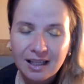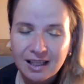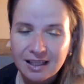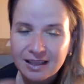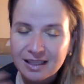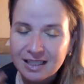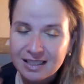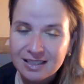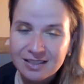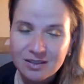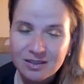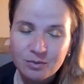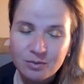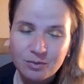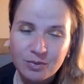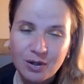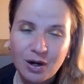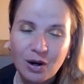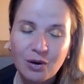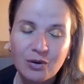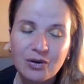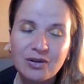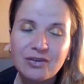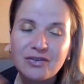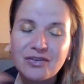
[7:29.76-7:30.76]
And that's the
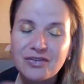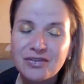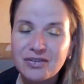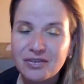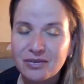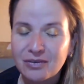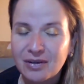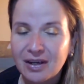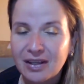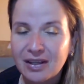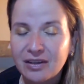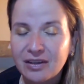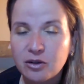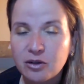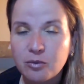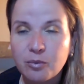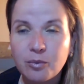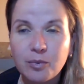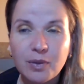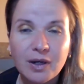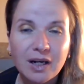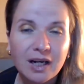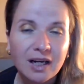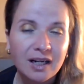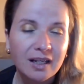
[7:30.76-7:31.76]
power of surrender.
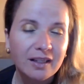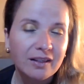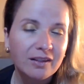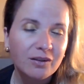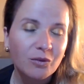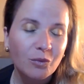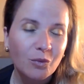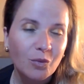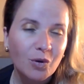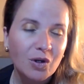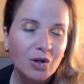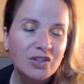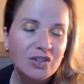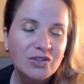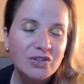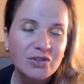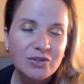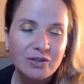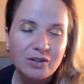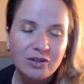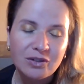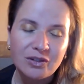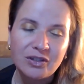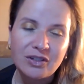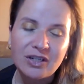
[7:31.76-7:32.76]
But once
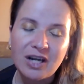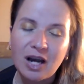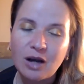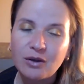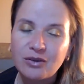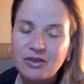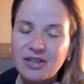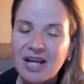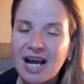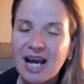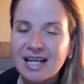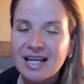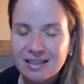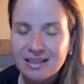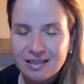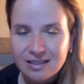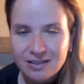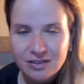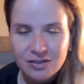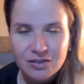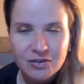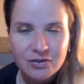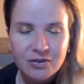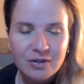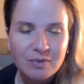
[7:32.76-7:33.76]
you learn how to
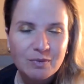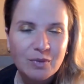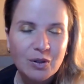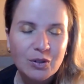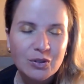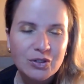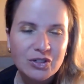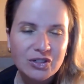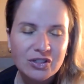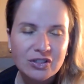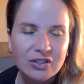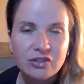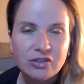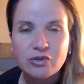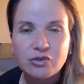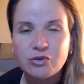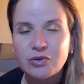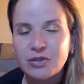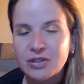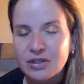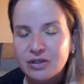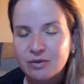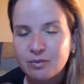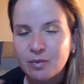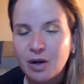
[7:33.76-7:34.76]
access your emotions
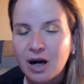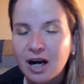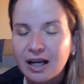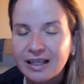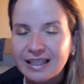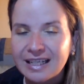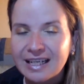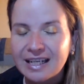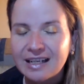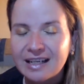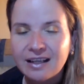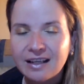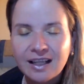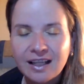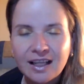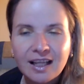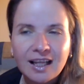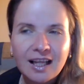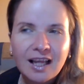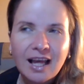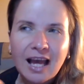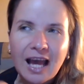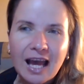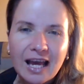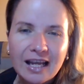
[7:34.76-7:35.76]
through your body
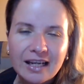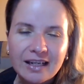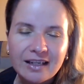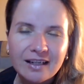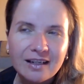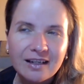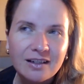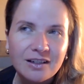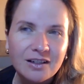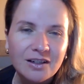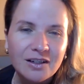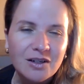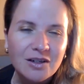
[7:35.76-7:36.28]
and